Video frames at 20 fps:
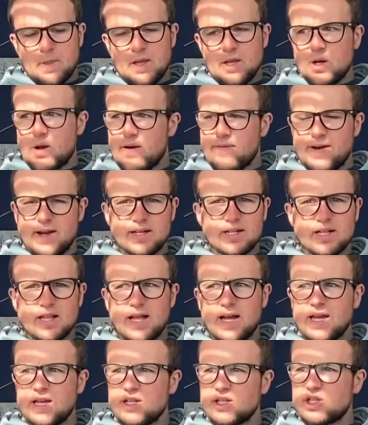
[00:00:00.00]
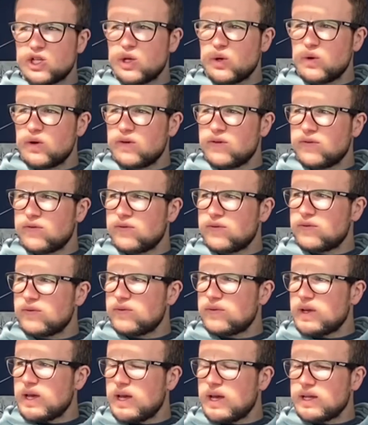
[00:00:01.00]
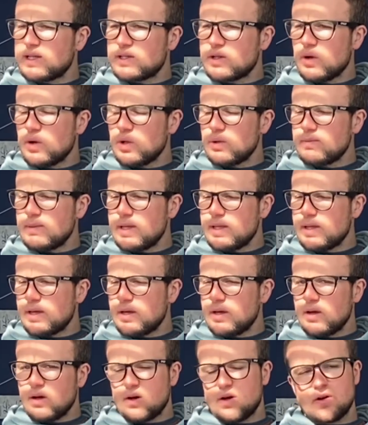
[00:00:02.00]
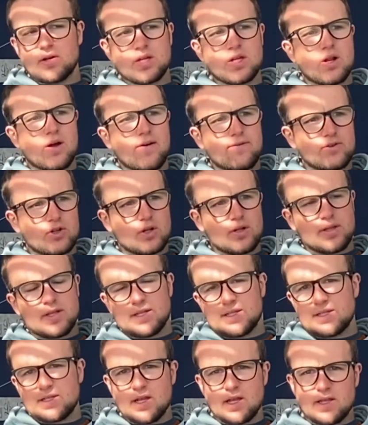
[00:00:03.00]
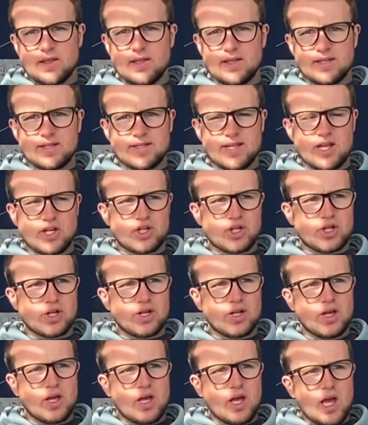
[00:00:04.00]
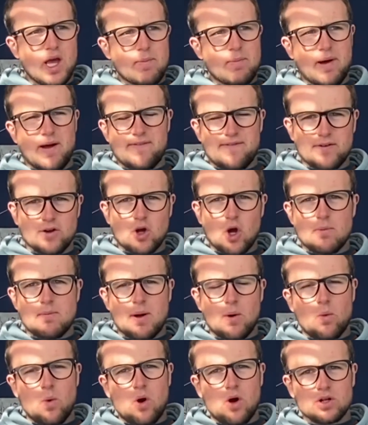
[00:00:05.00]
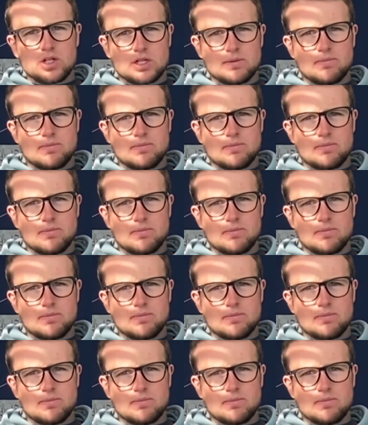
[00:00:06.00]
I've had clients who have told me that, I've done this session, but I forgot my water